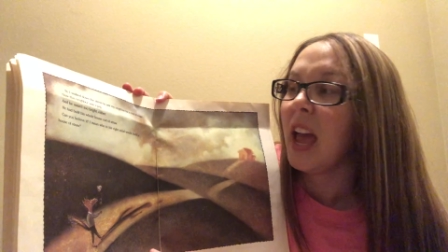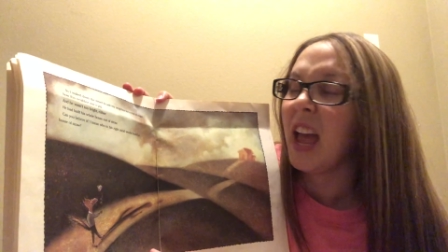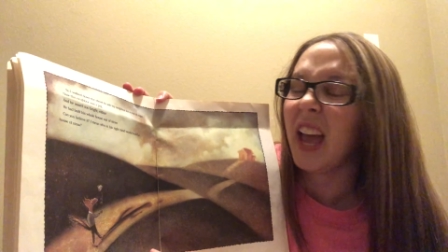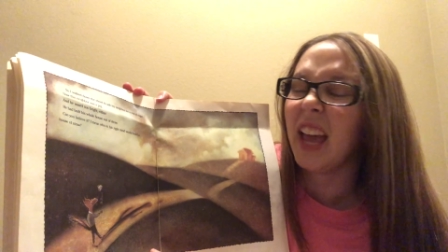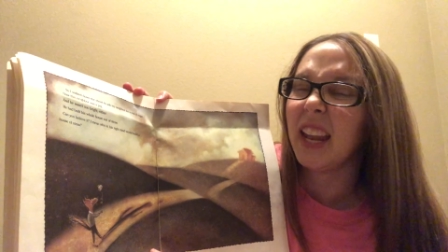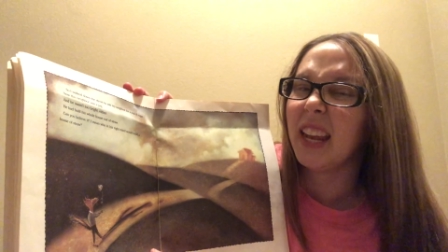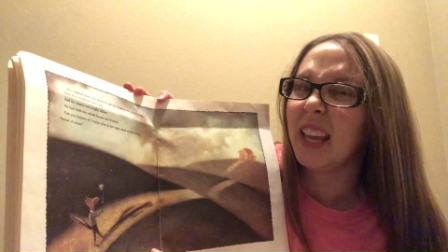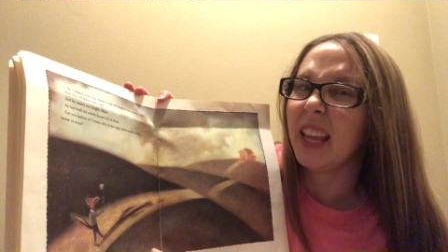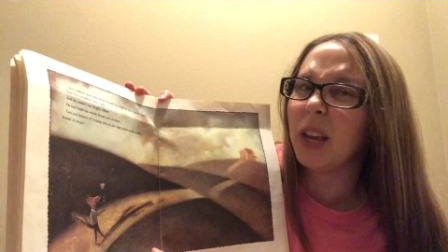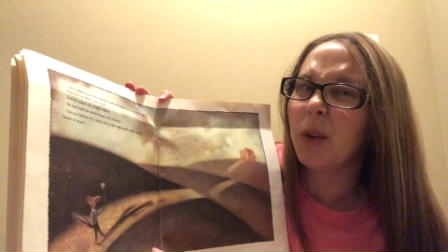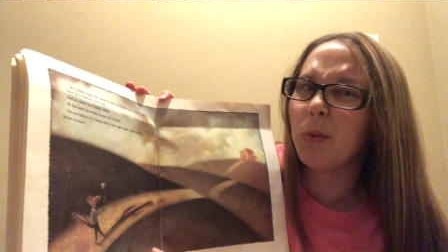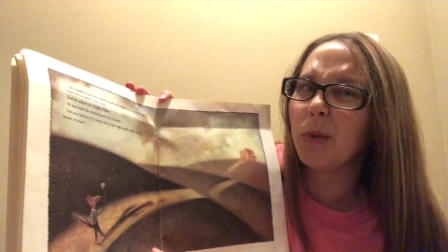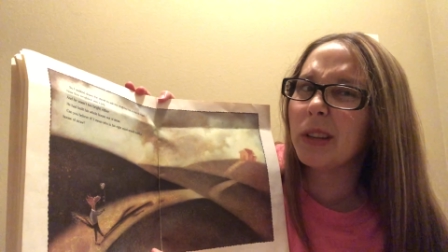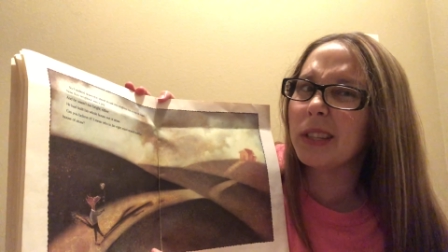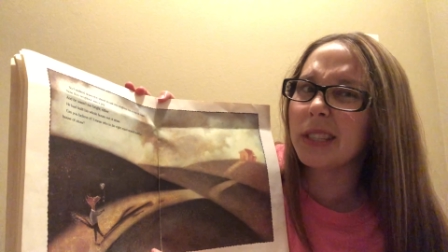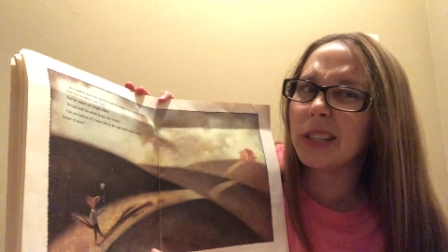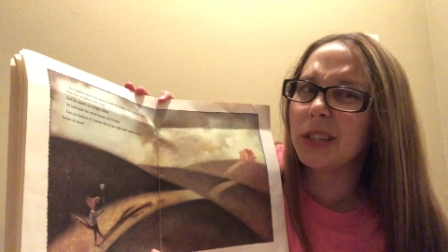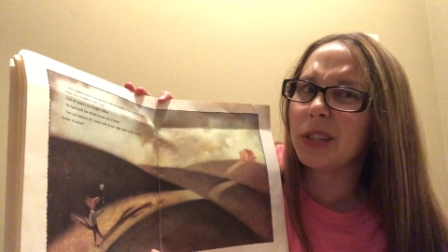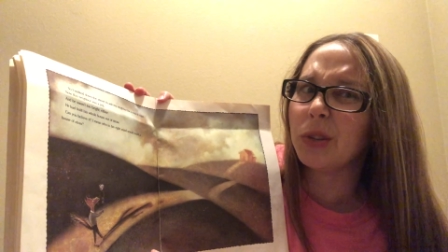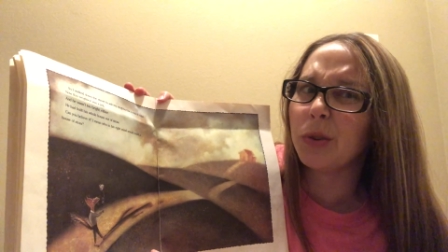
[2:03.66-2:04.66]
and he
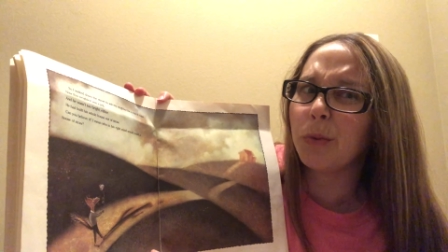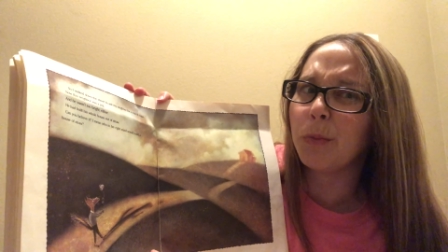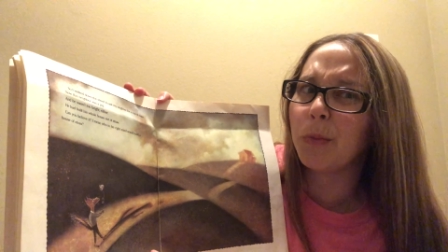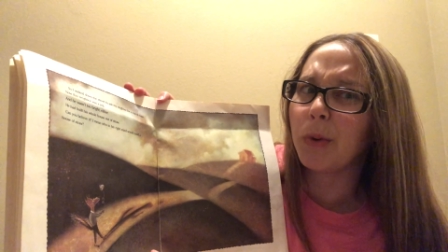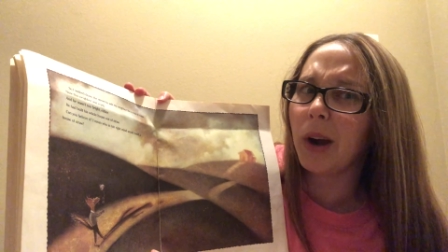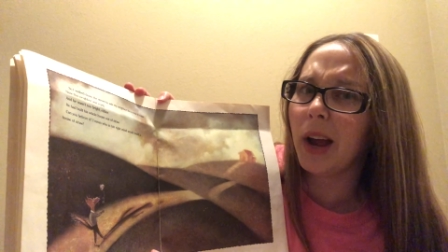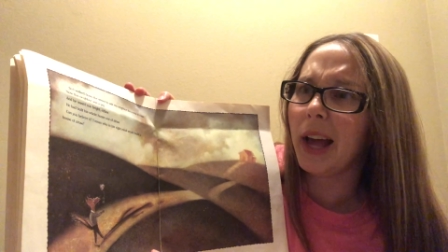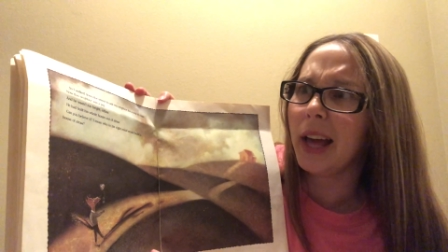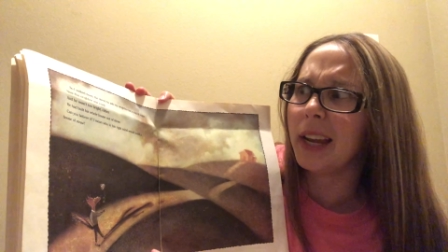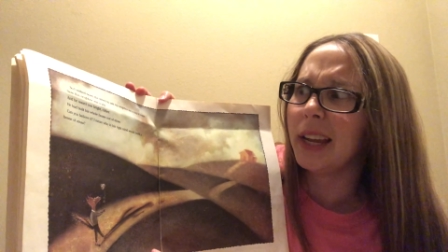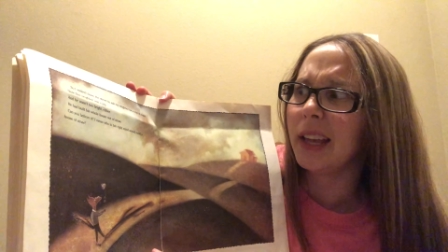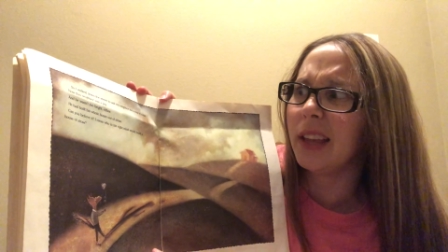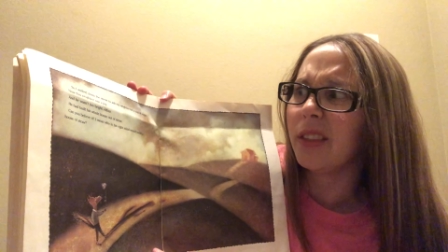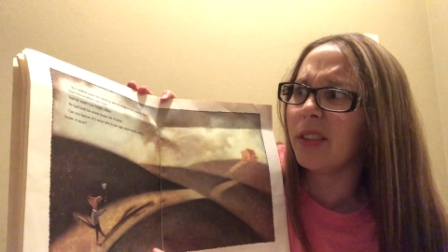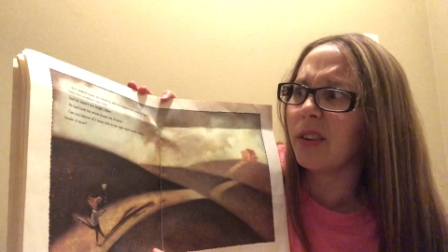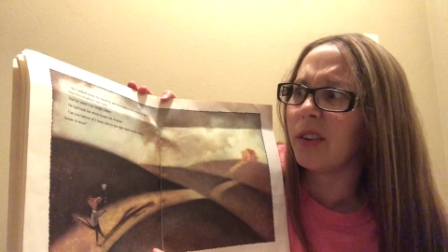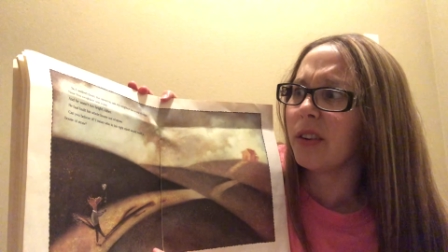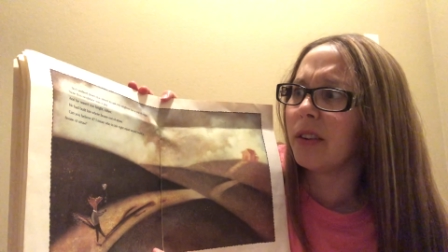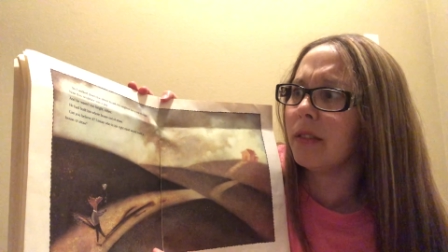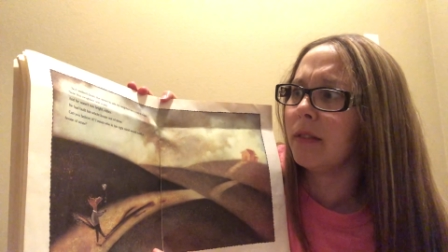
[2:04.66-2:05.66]
wasn't too bright
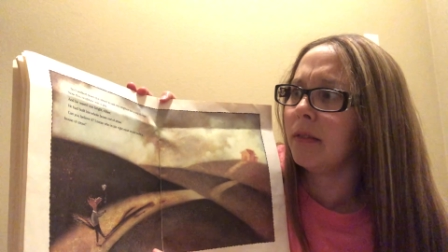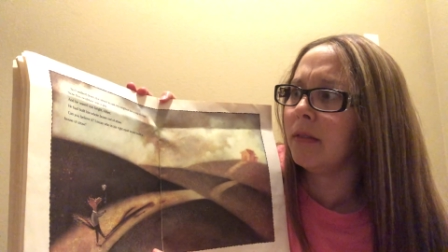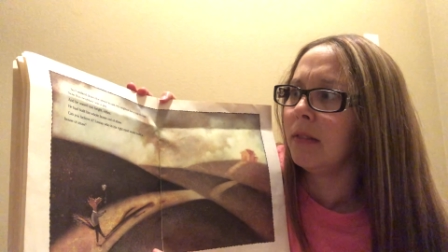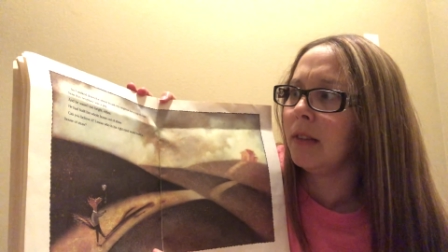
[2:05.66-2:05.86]
either.